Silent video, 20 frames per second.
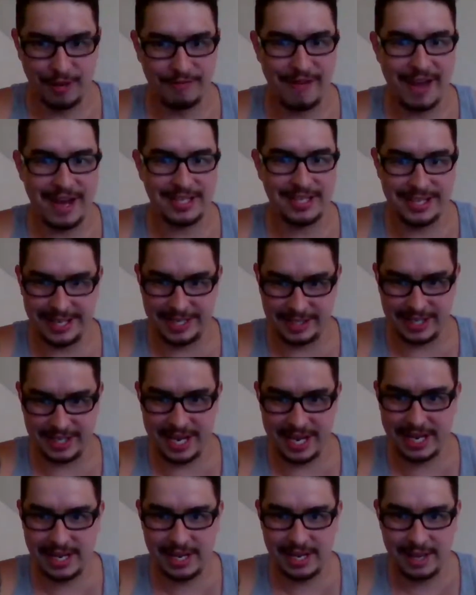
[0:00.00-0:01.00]
avenge
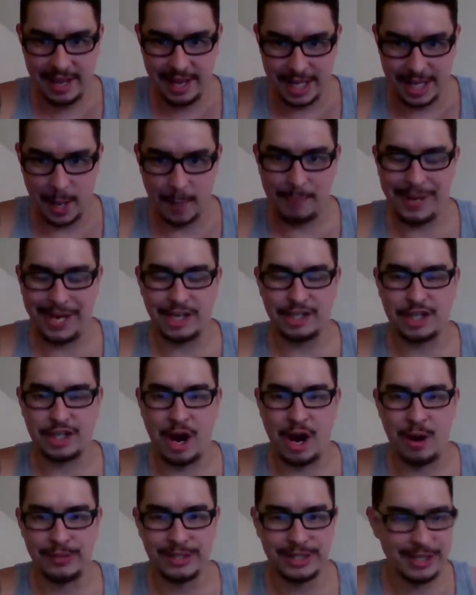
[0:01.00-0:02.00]
DC, you beat
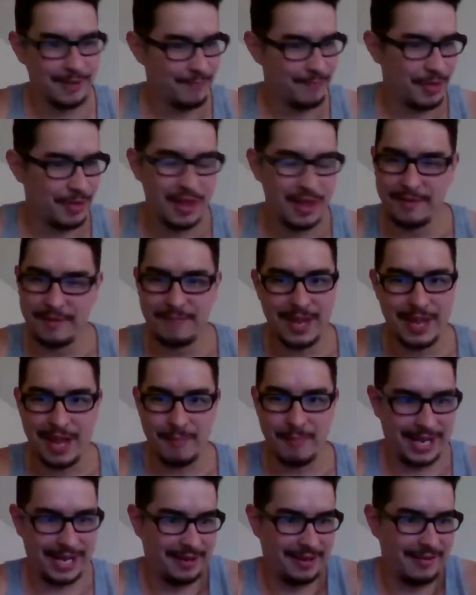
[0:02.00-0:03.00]
Jones.
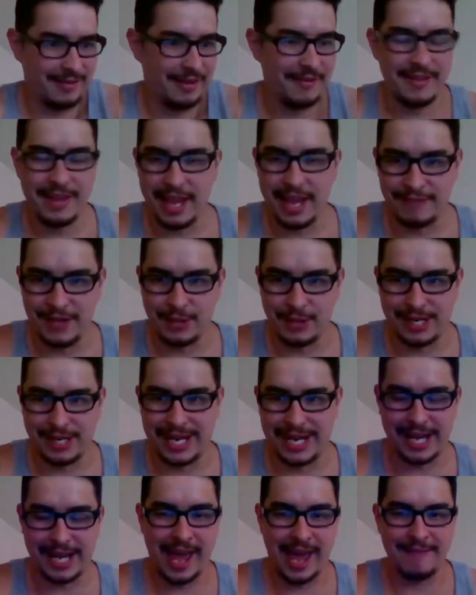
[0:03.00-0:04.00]
I mean, if you can
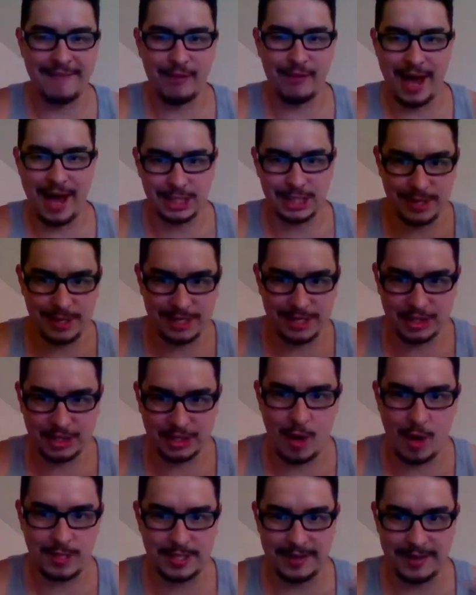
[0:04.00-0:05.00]
get Cain Velasquez's
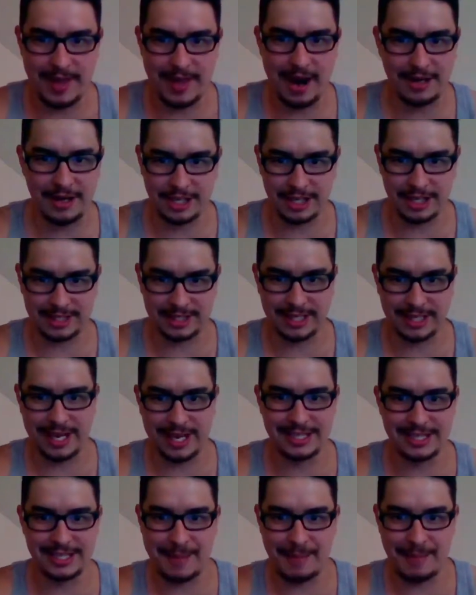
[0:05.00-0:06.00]
course in there just to get
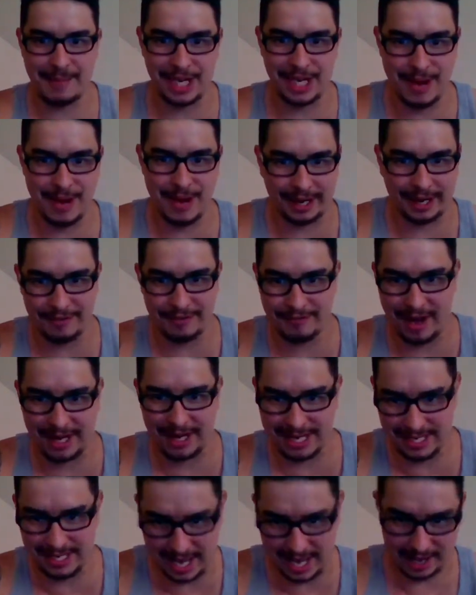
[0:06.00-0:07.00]
his name on your record,
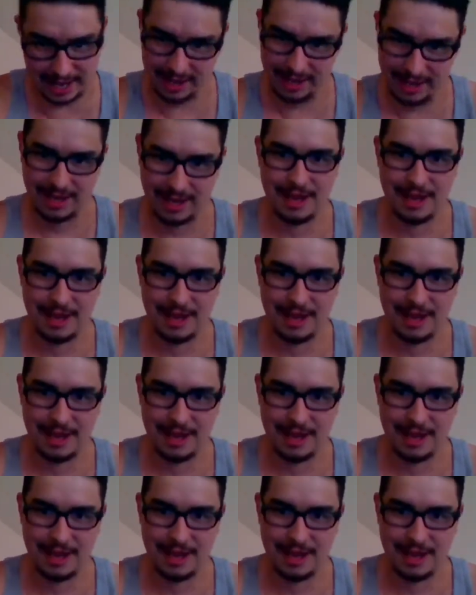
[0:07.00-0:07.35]
fucking get it.